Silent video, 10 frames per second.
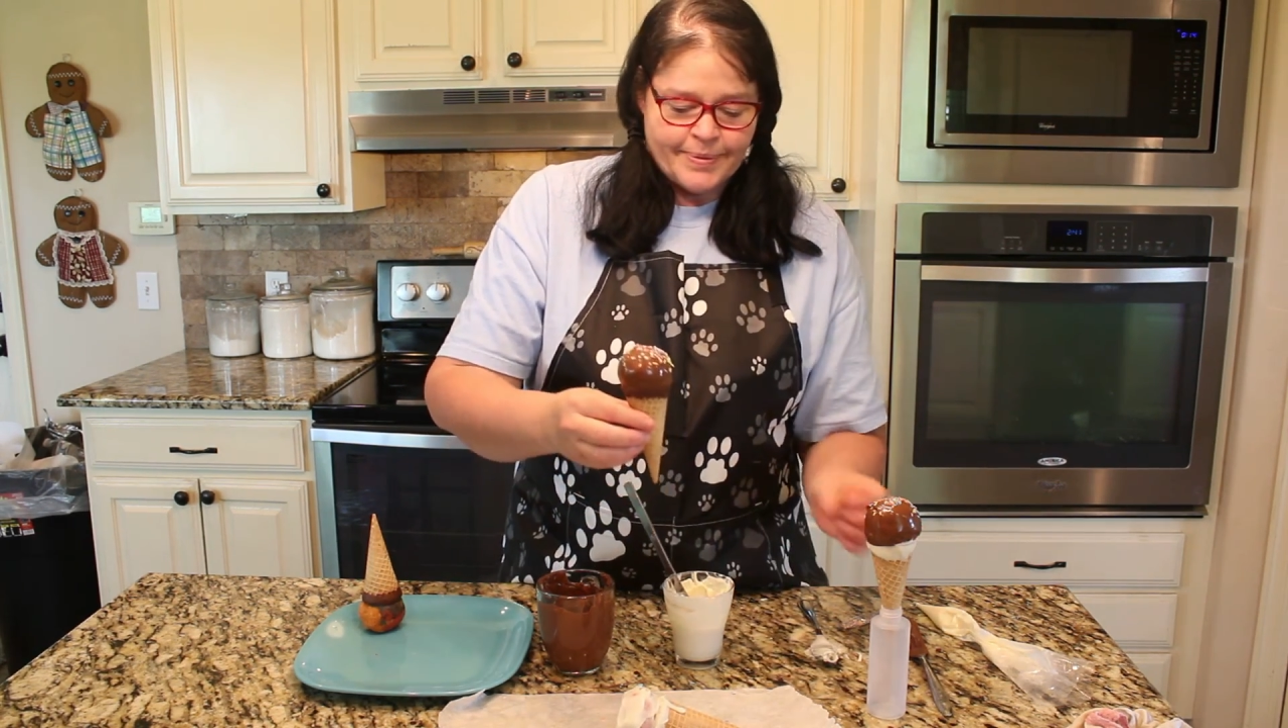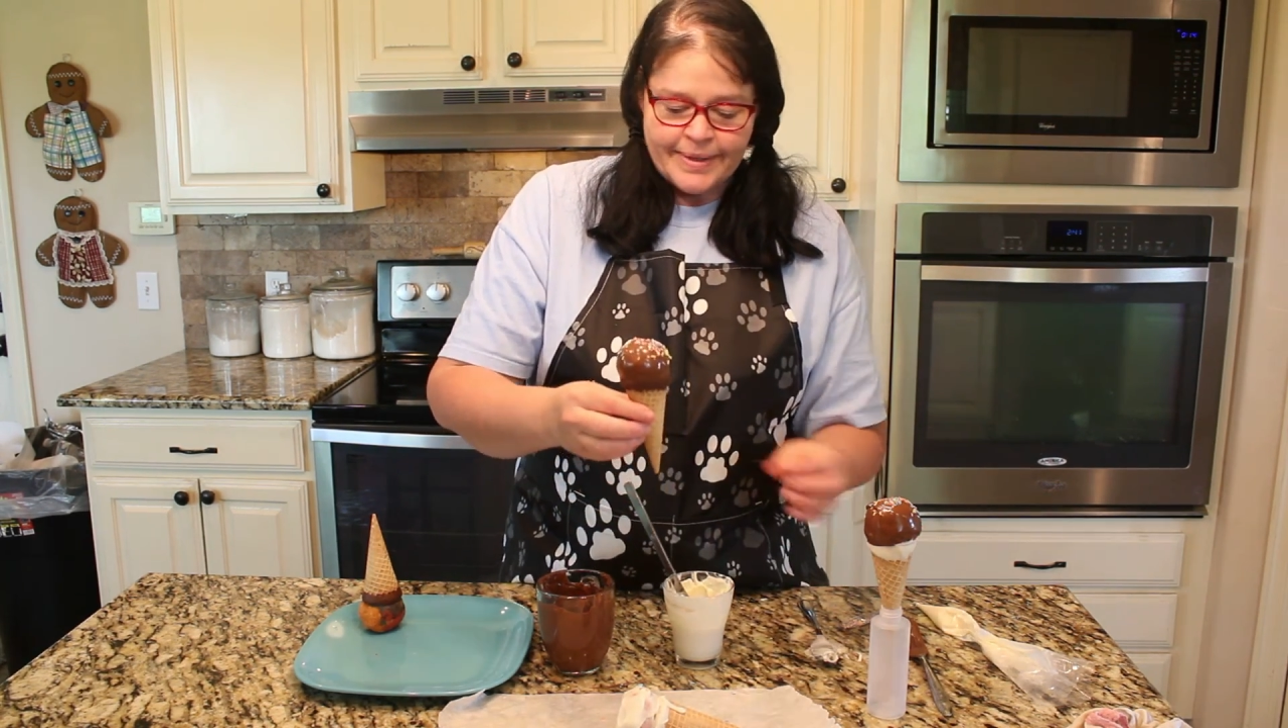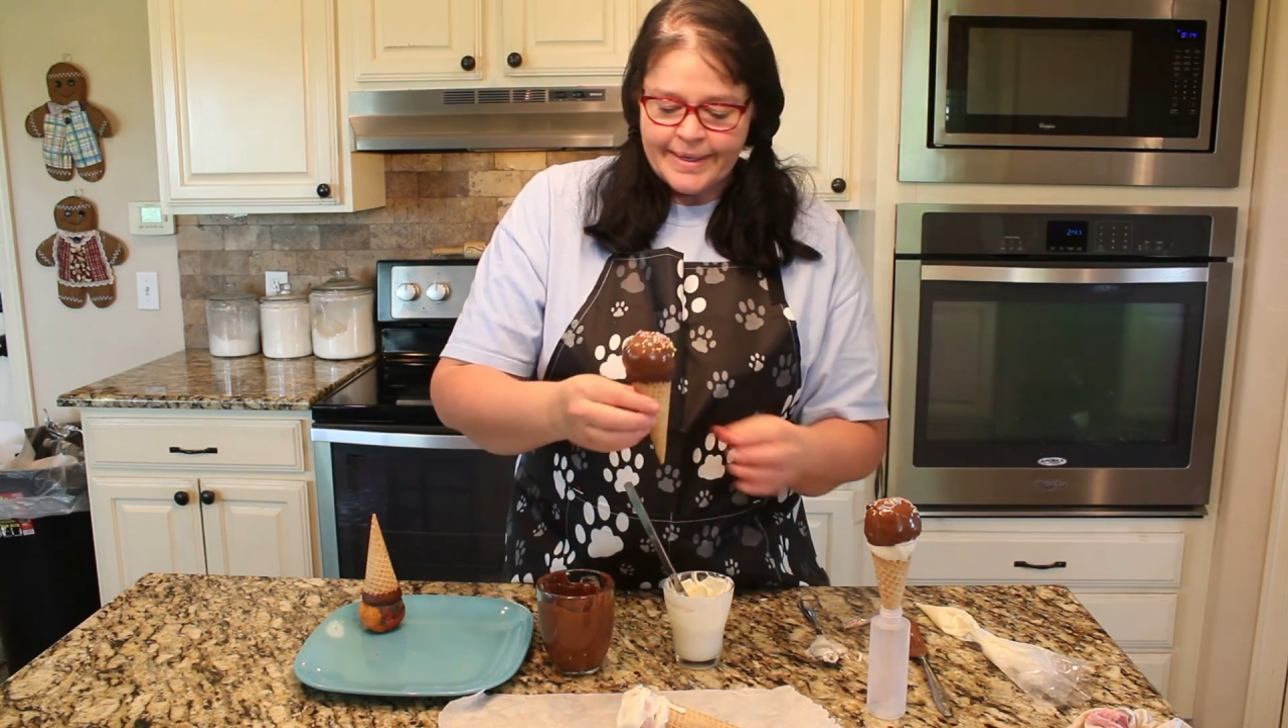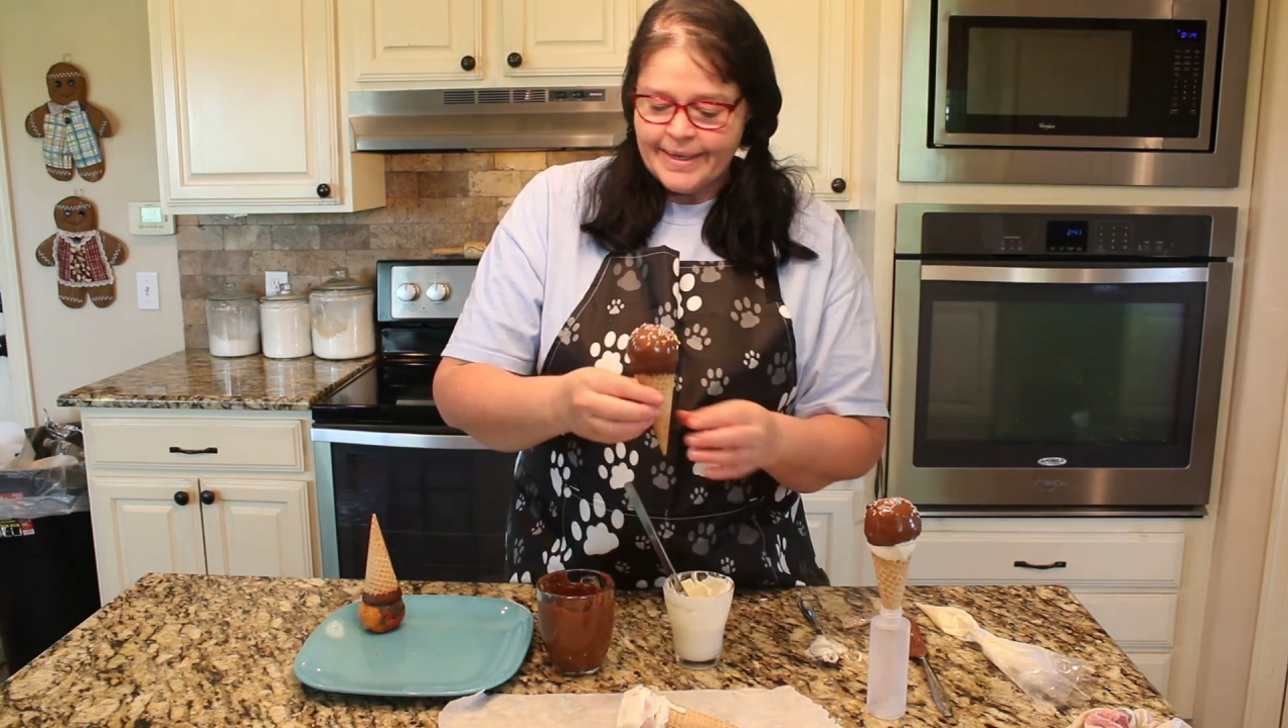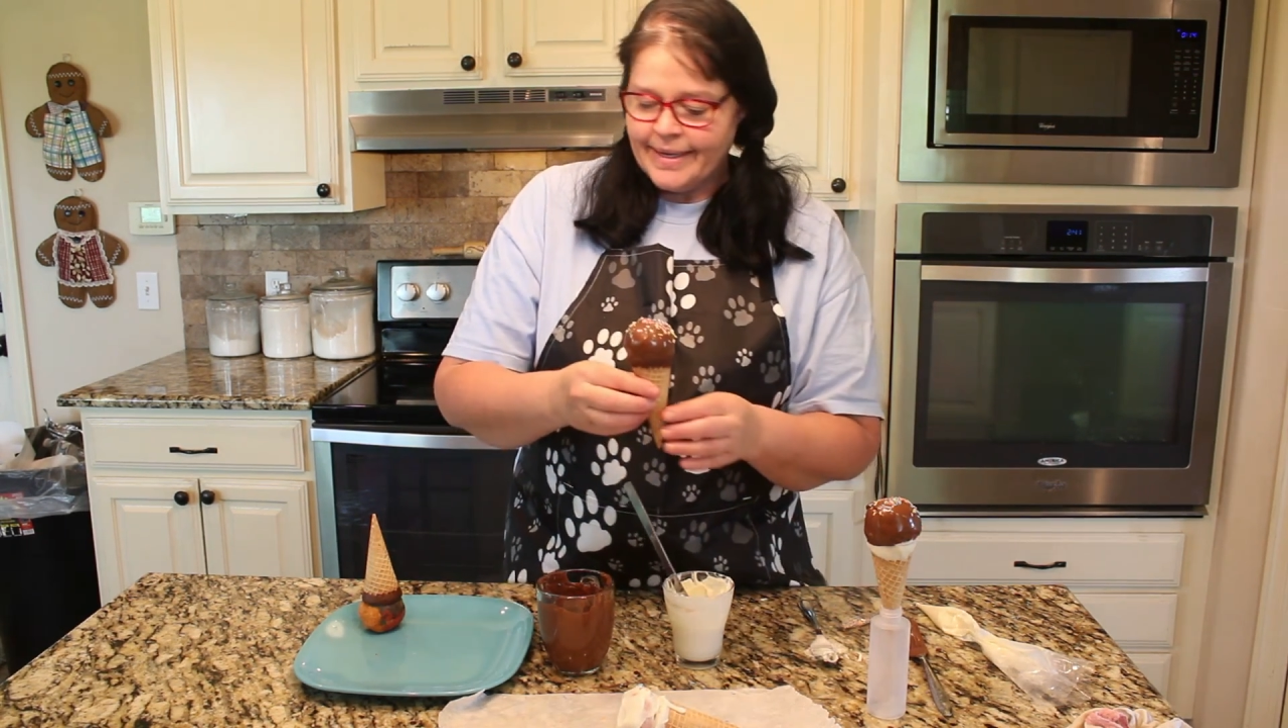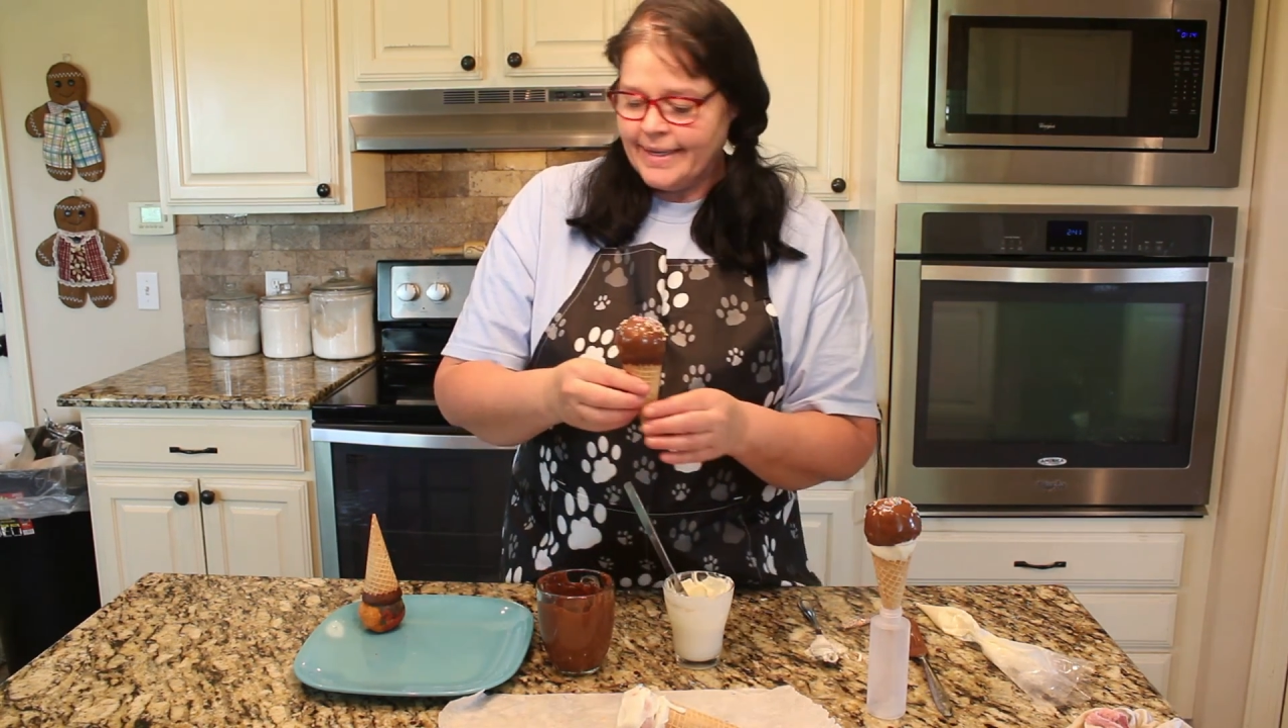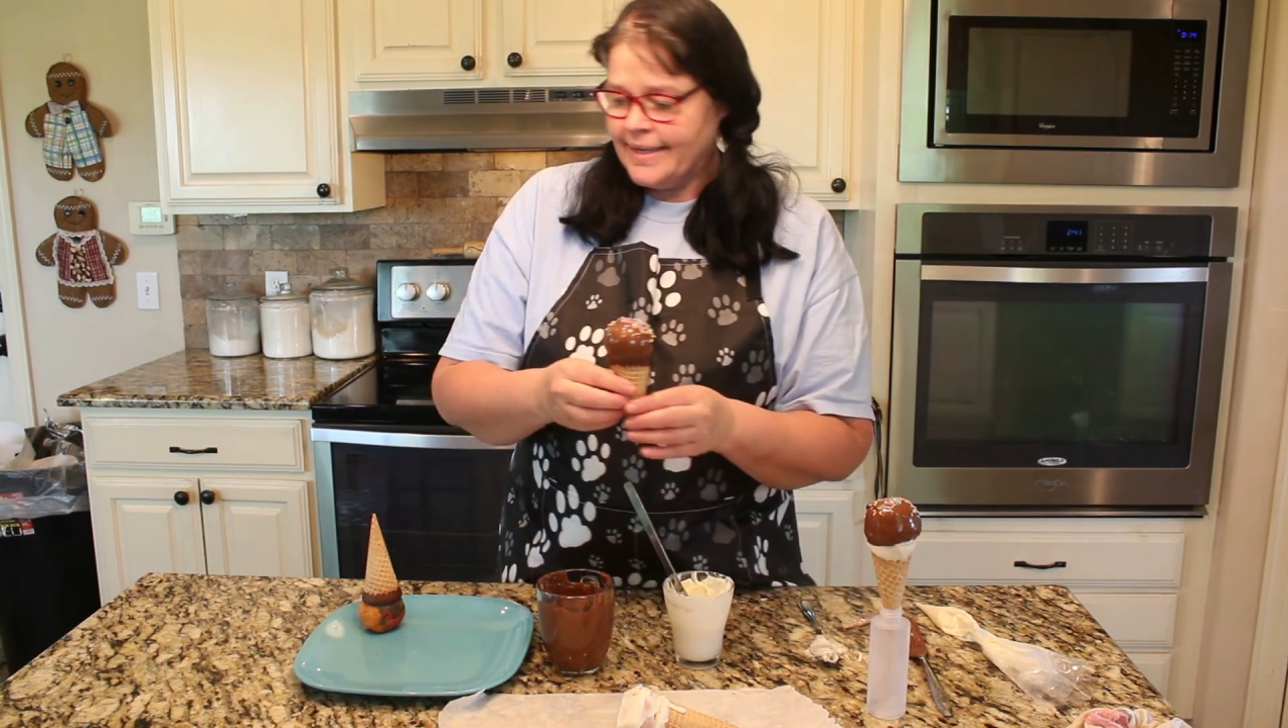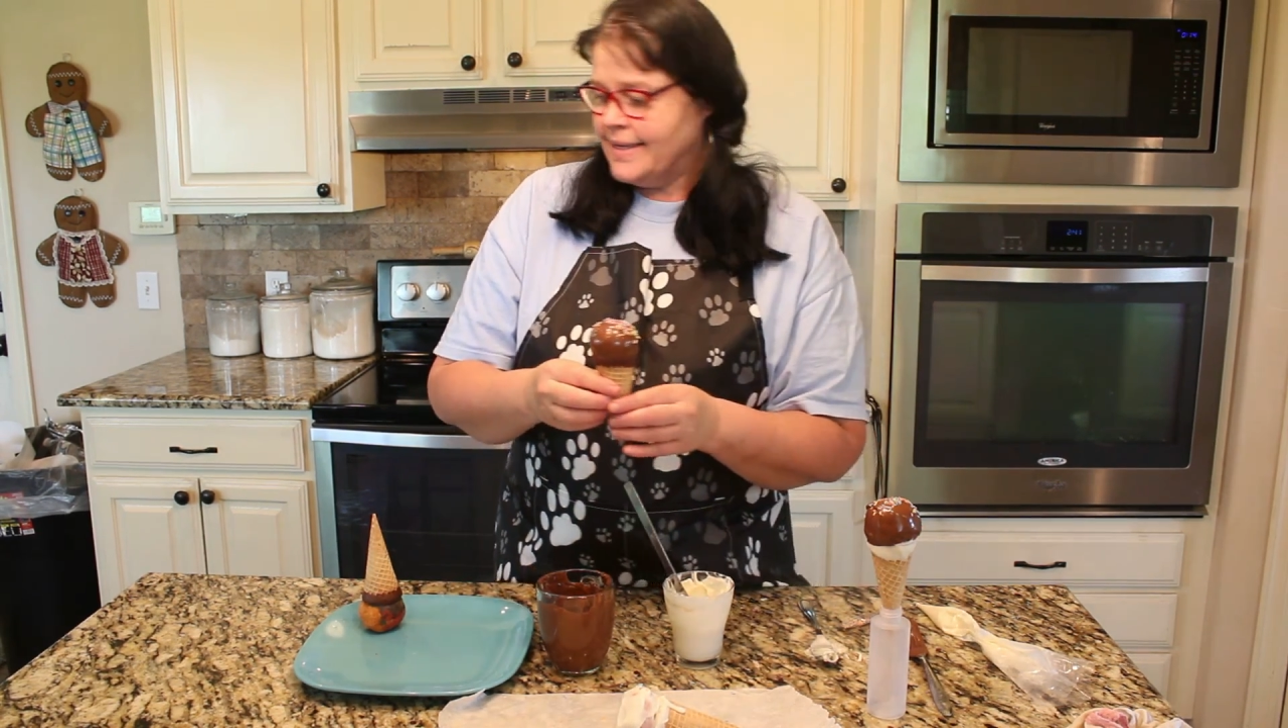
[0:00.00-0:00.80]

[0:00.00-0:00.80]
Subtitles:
pretty.